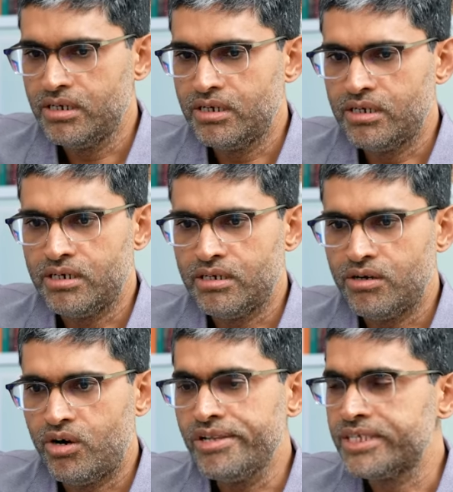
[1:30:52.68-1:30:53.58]
uh,
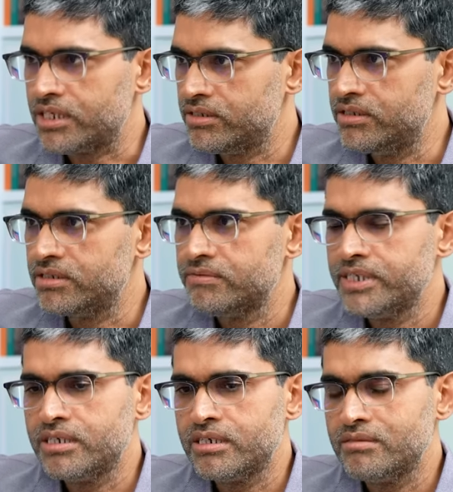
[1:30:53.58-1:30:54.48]
all sectors,
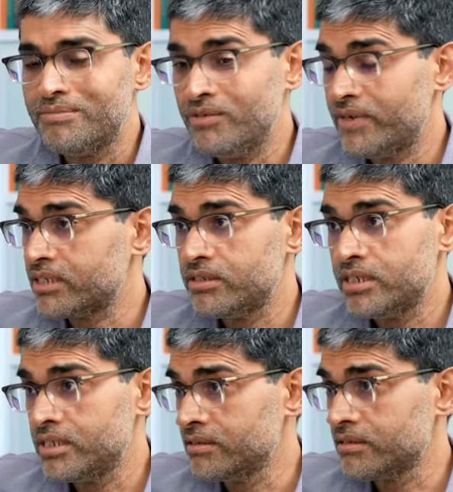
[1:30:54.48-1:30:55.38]
whether it is
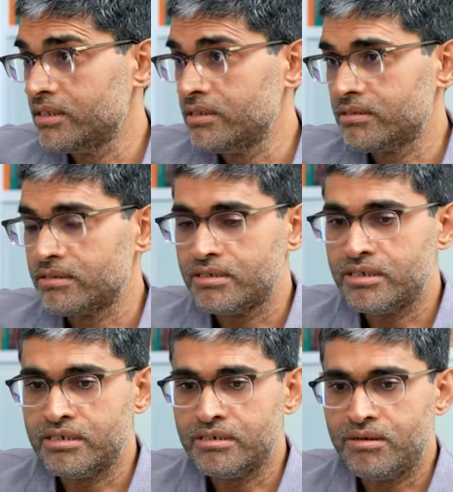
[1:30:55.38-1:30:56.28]
manufacturing is uh,